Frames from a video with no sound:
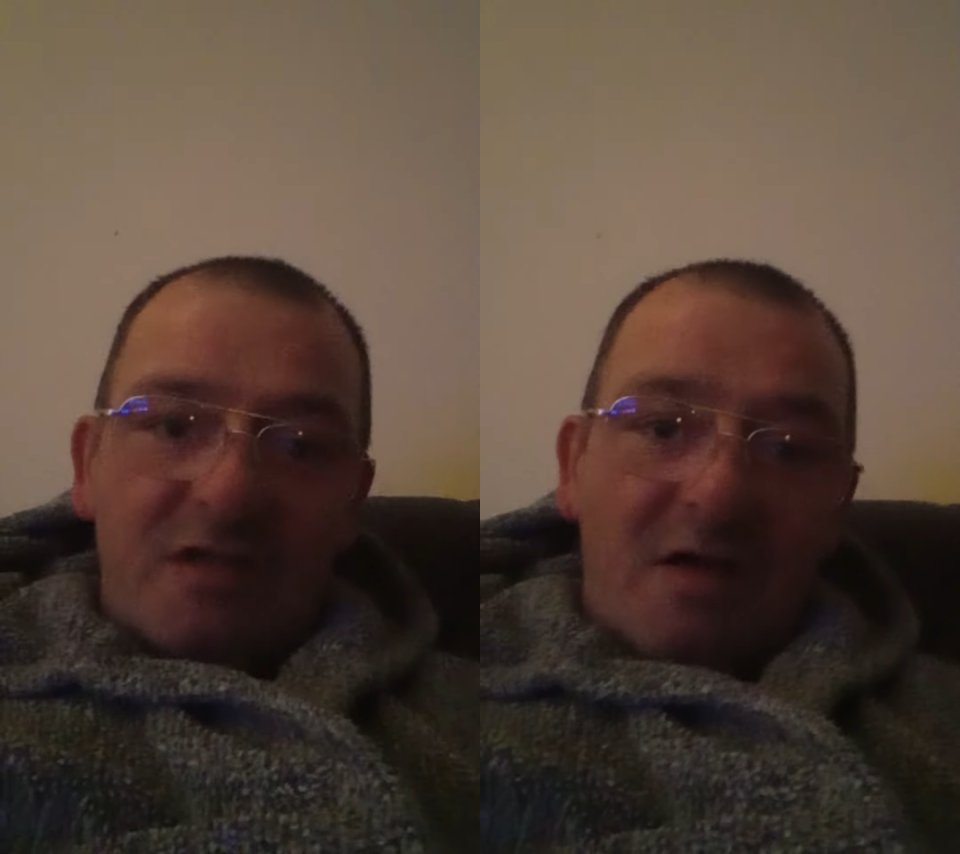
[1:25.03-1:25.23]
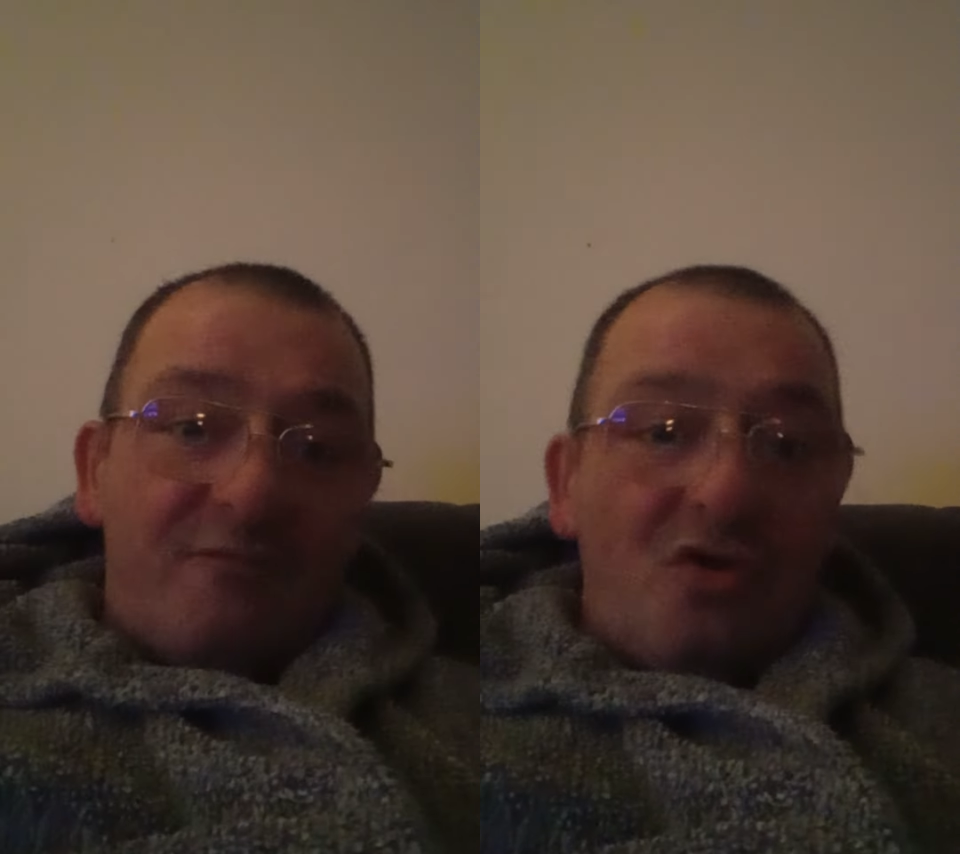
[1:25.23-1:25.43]
I've
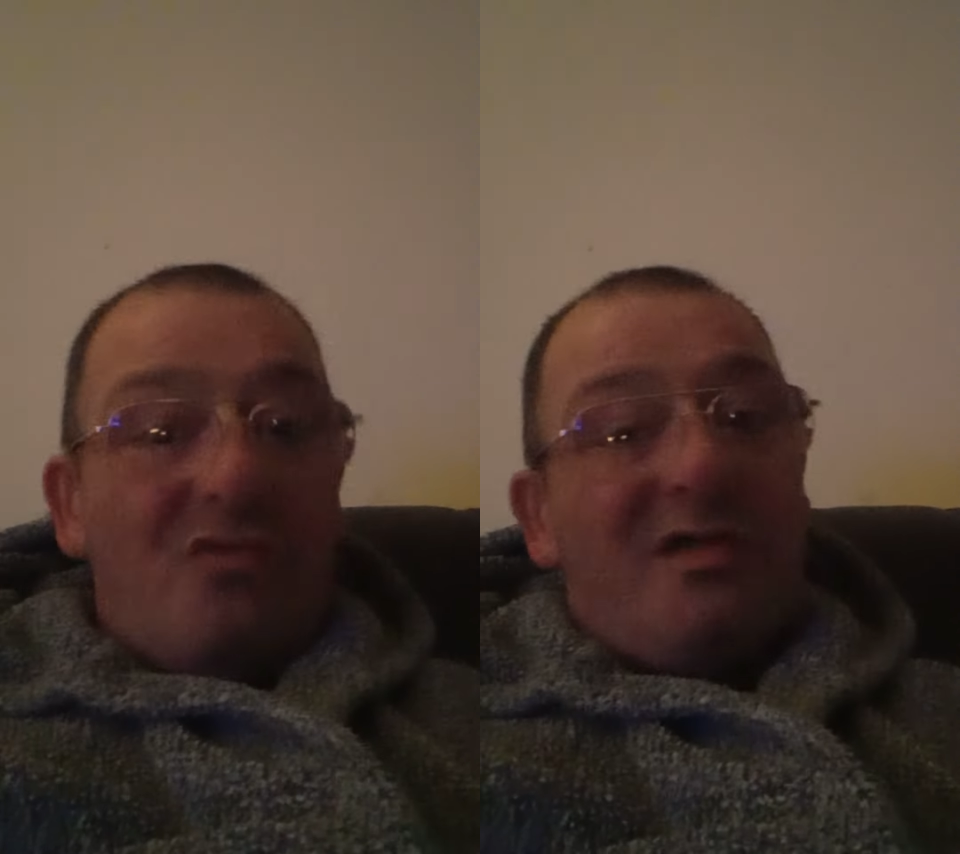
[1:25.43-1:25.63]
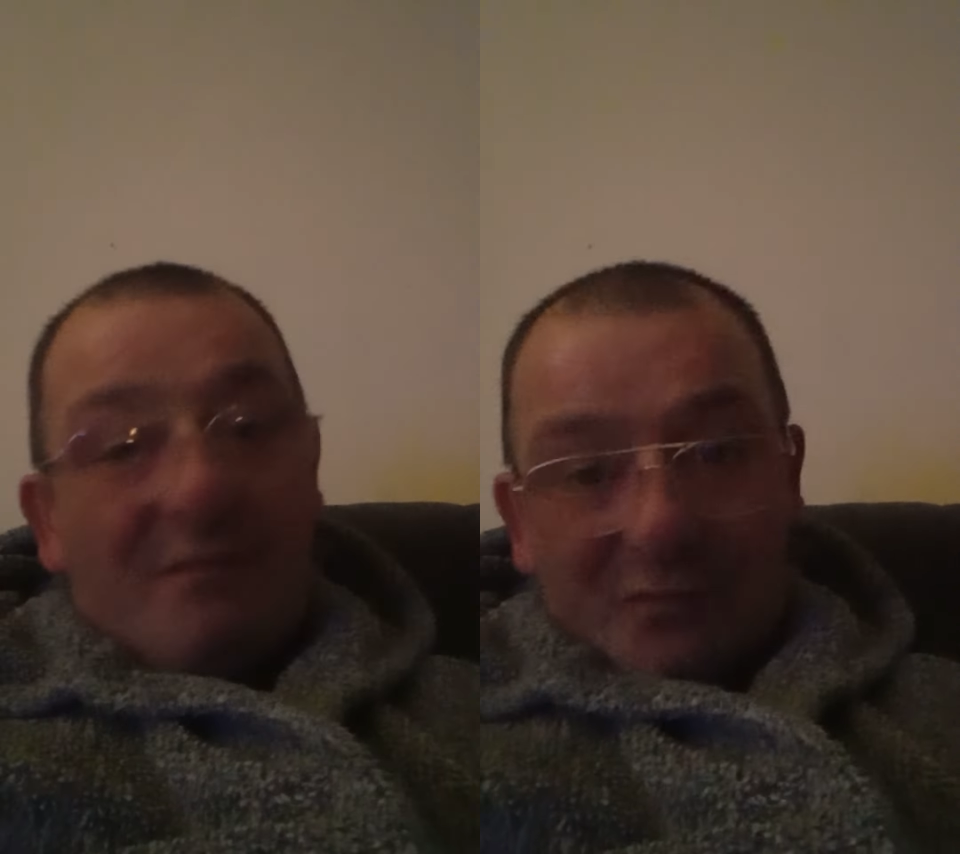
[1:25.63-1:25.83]
got a
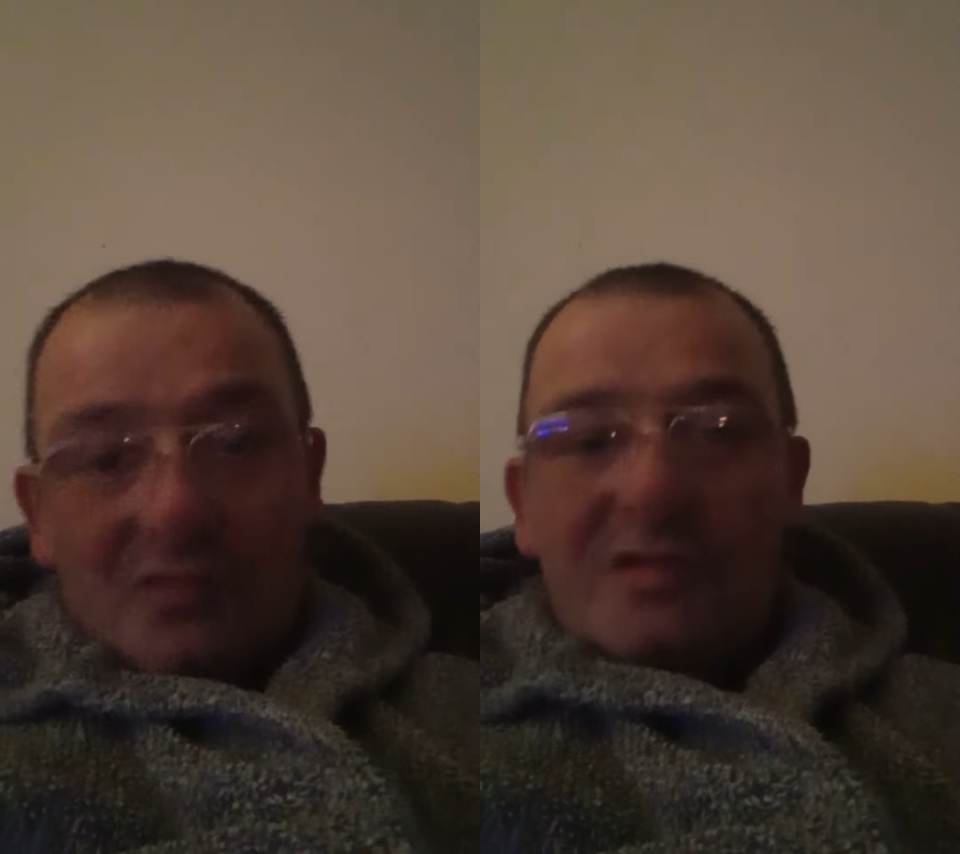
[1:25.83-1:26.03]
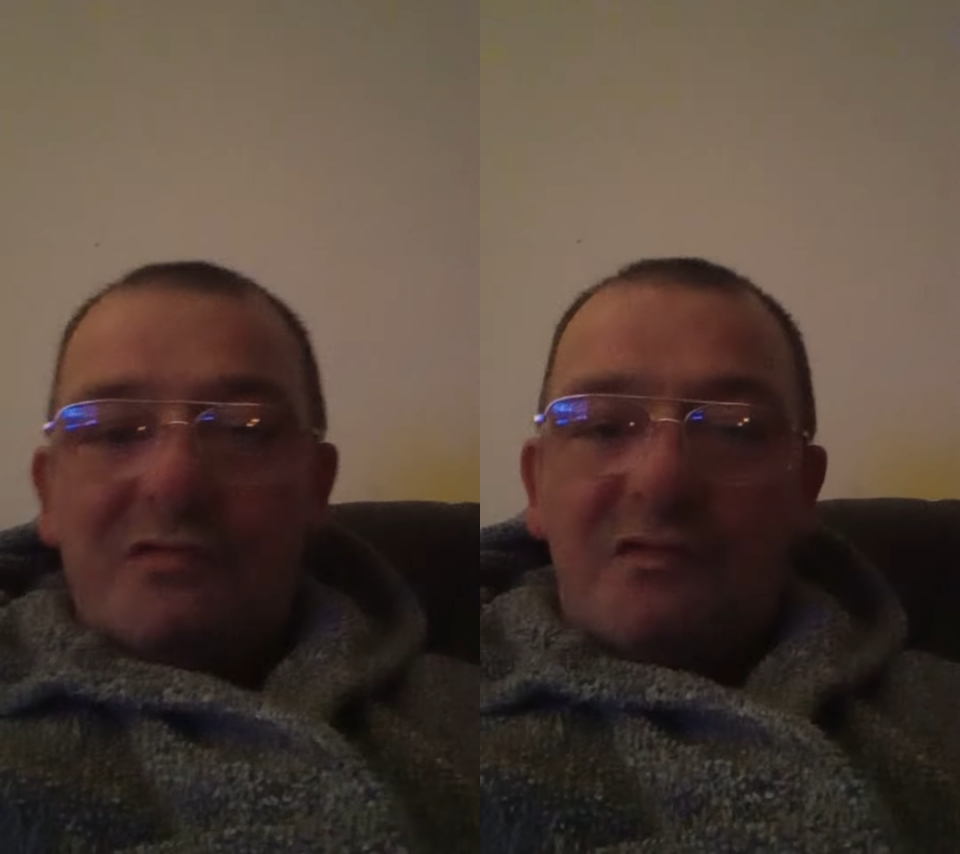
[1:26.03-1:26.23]
few wee
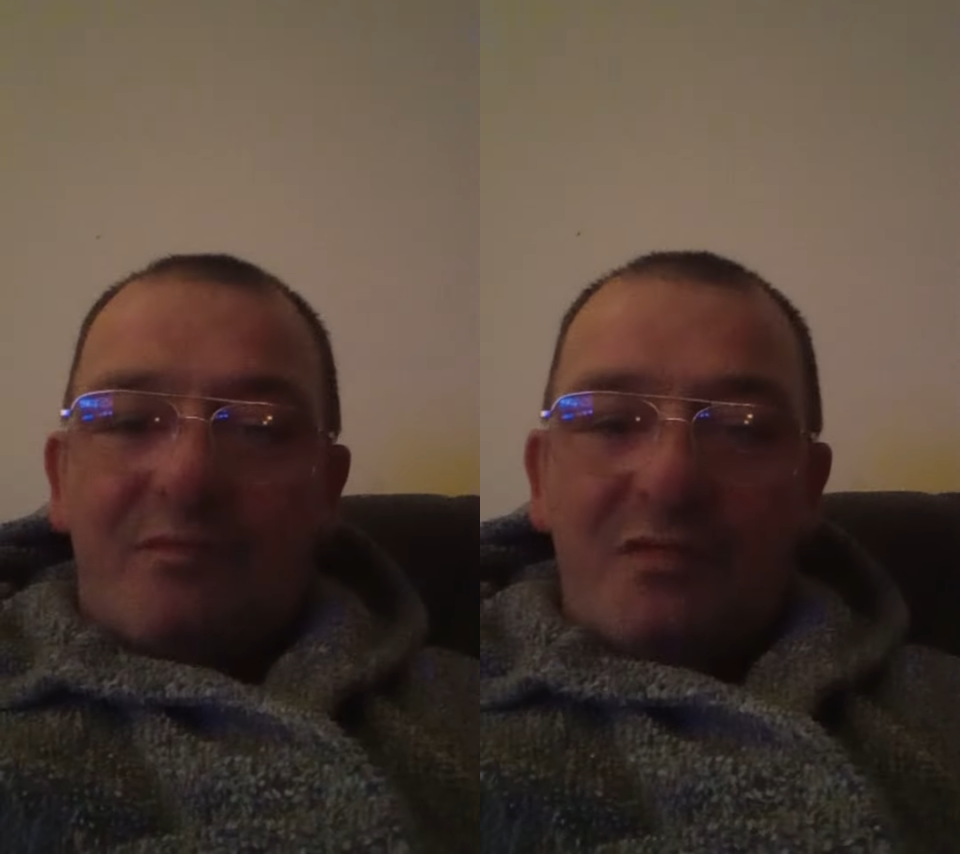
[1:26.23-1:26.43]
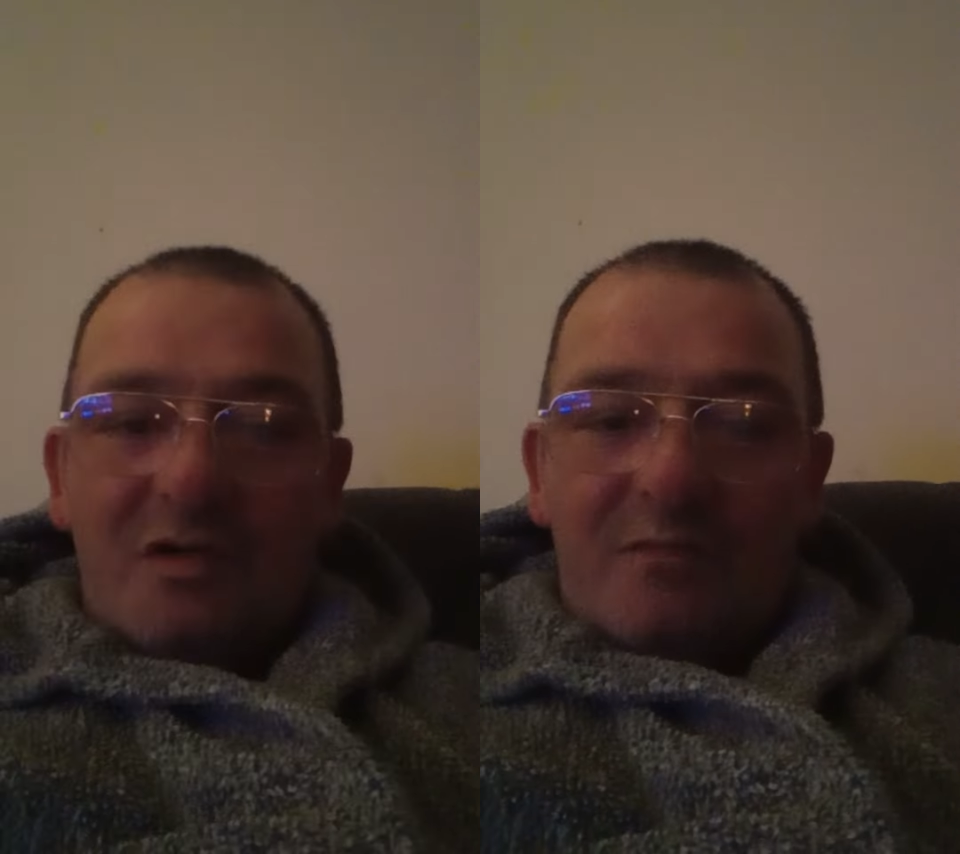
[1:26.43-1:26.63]
photos I'll
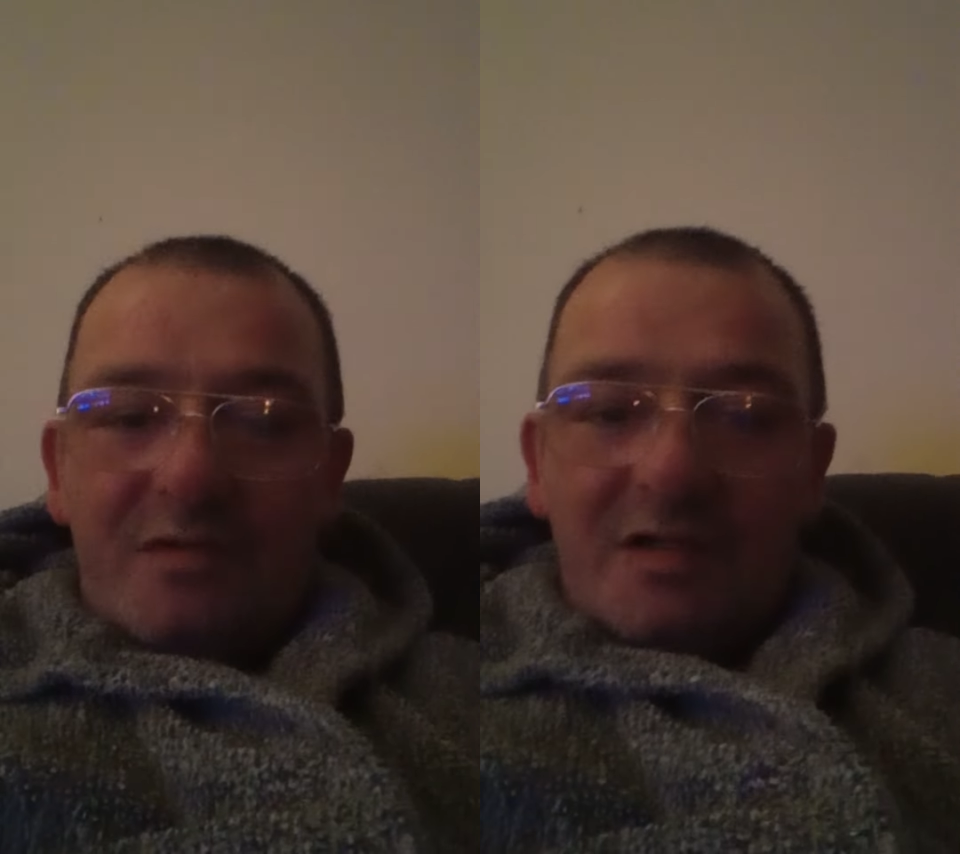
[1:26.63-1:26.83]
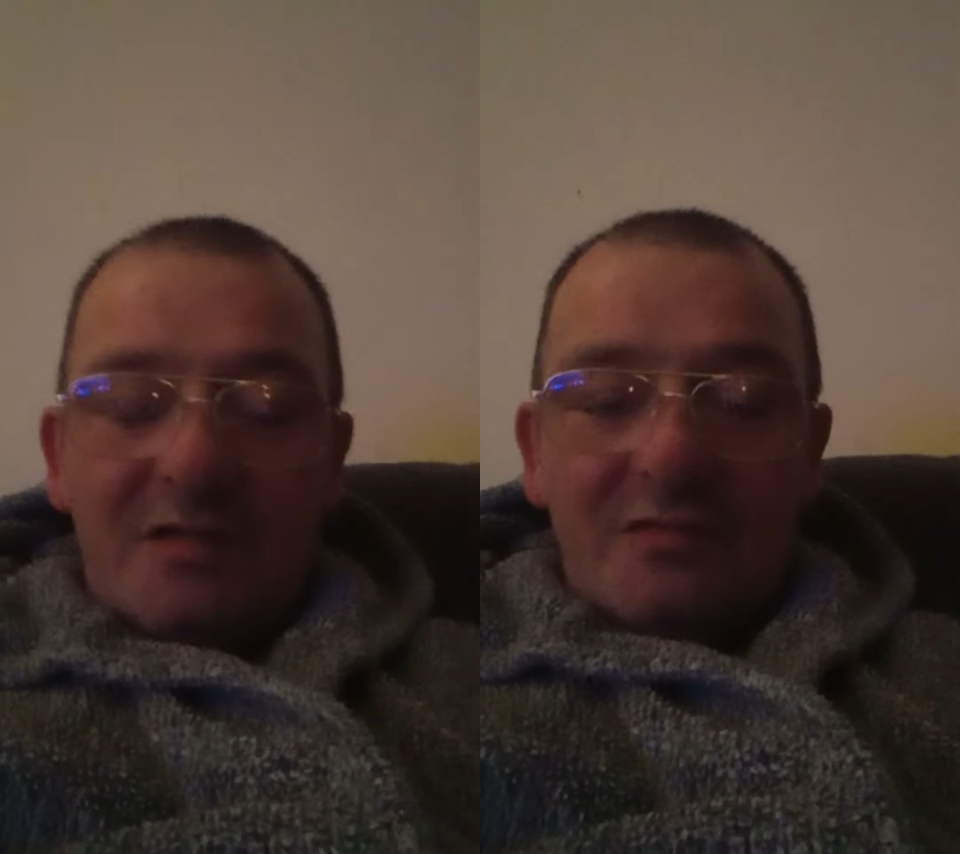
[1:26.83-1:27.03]
put up
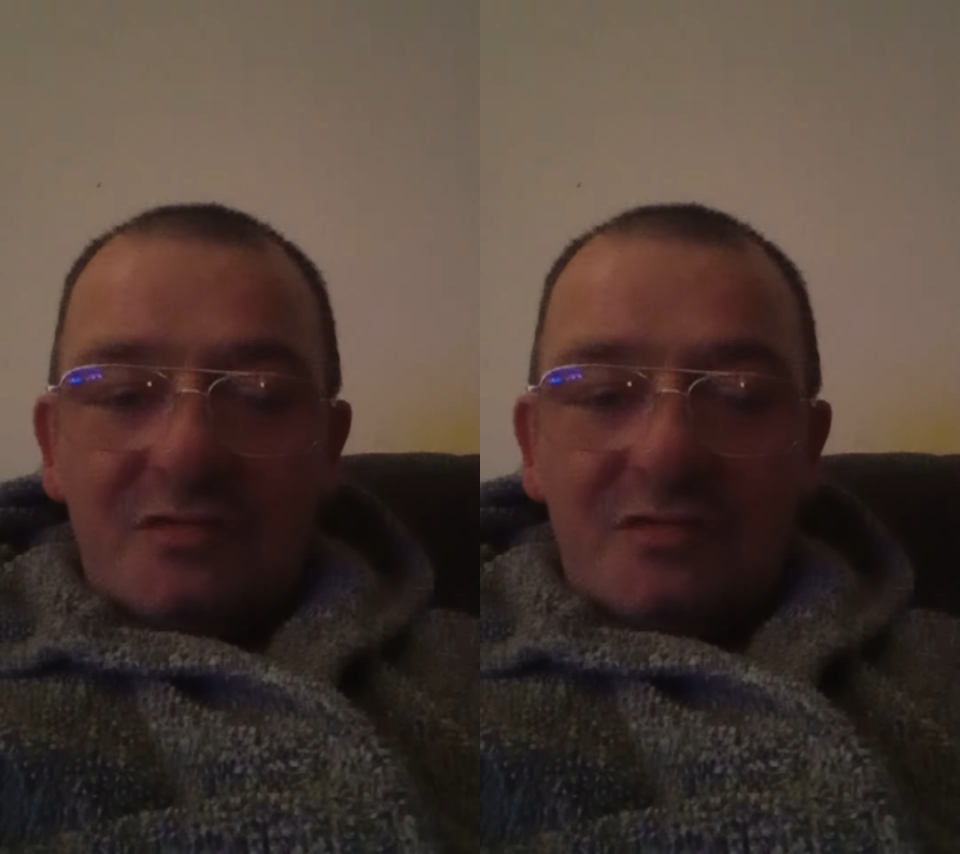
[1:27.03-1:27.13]
in it.